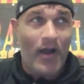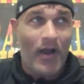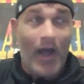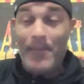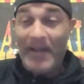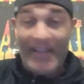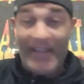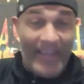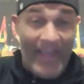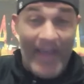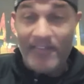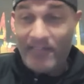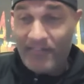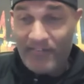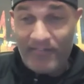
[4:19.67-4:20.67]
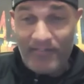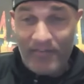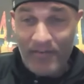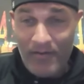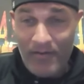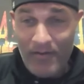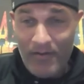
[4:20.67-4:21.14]
I'm against,
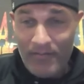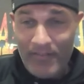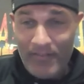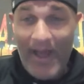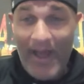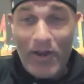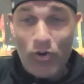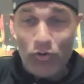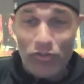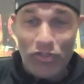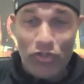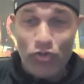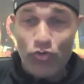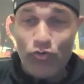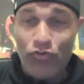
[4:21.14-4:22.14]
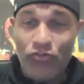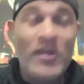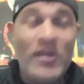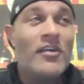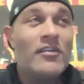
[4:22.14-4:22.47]
that I don't use.